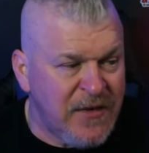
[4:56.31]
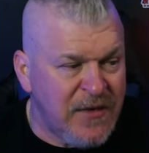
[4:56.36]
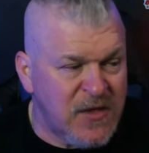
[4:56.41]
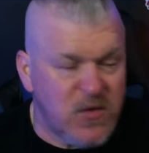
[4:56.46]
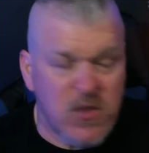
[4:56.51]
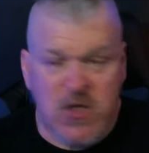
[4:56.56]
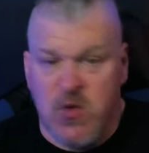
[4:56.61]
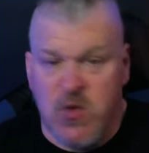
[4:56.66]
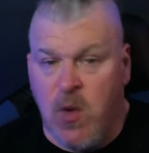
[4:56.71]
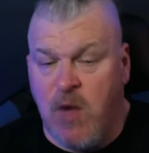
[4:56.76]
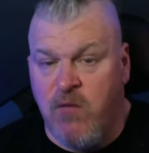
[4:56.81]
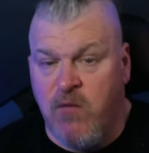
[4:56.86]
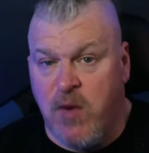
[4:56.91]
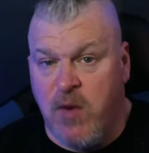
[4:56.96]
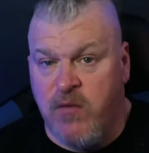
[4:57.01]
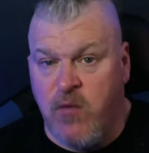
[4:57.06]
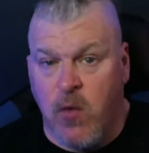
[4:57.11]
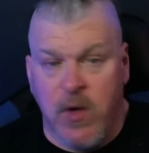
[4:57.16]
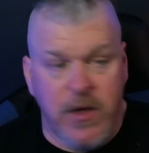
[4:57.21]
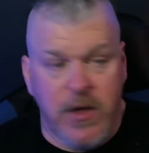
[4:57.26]
This was
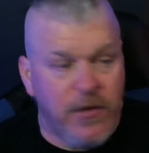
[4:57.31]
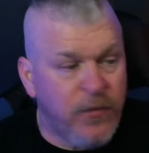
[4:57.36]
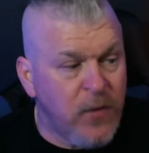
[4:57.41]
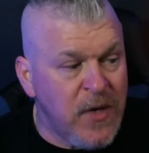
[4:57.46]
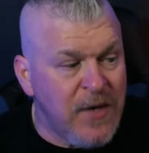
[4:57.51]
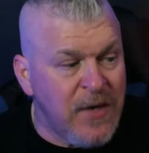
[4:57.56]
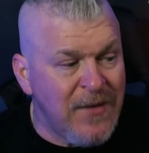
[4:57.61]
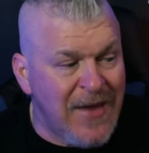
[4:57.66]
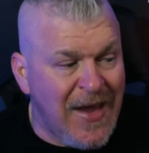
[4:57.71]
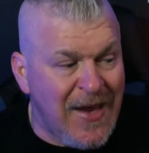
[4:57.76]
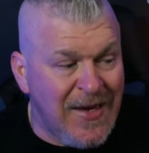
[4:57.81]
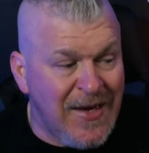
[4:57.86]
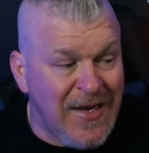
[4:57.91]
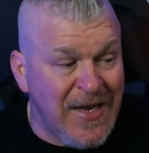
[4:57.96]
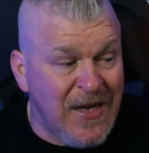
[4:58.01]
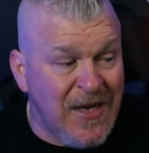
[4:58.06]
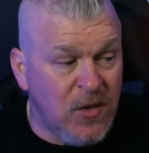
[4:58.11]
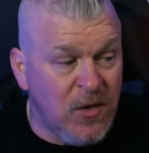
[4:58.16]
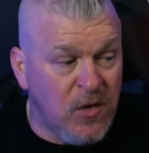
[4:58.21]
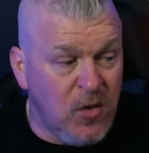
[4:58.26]
12143, and
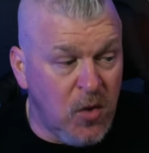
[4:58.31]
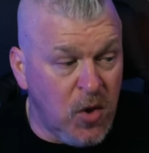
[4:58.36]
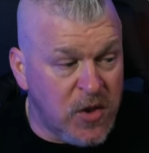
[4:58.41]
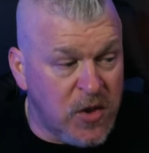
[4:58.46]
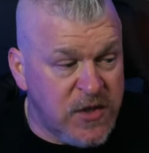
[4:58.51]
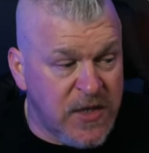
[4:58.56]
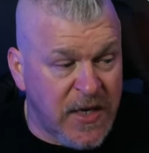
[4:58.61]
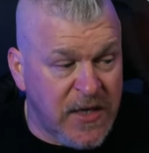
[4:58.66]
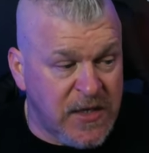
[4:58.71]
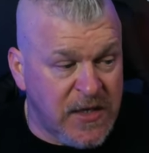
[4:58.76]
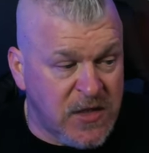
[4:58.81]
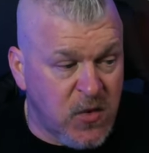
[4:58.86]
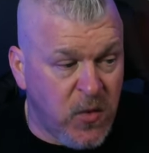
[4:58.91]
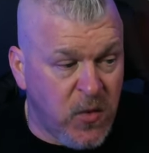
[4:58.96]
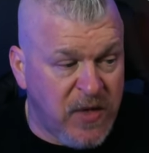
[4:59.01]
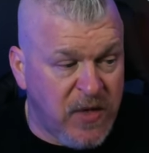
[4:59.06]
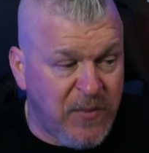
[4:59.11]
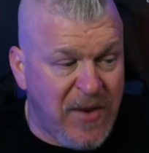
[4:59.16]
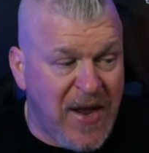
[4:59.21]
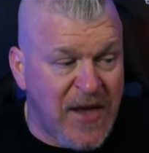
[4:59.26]
it looks like it's
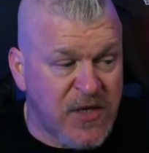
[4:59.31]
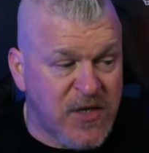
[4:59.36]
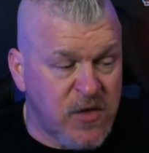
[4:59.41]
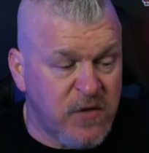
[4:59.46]
going to pass.